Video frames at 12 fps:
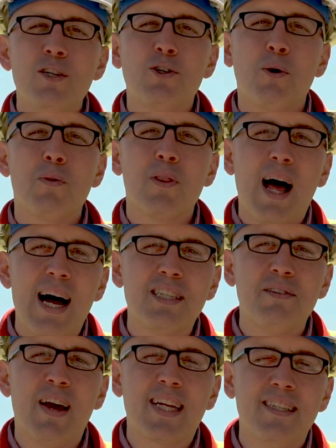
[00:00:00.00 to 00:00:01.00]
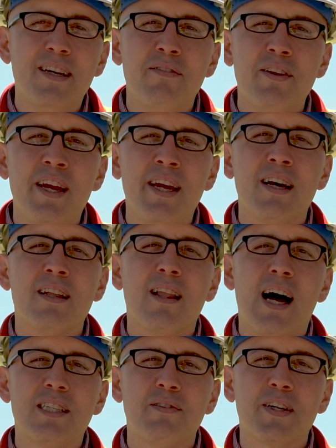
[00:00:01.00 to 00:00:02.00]
So lots of activity,
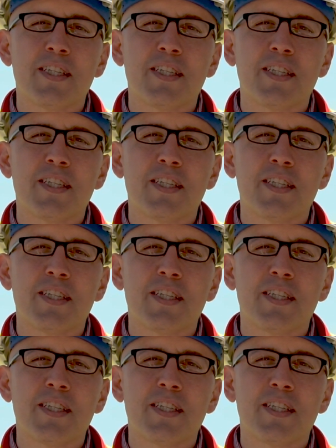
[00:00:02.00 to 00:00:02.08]
lots of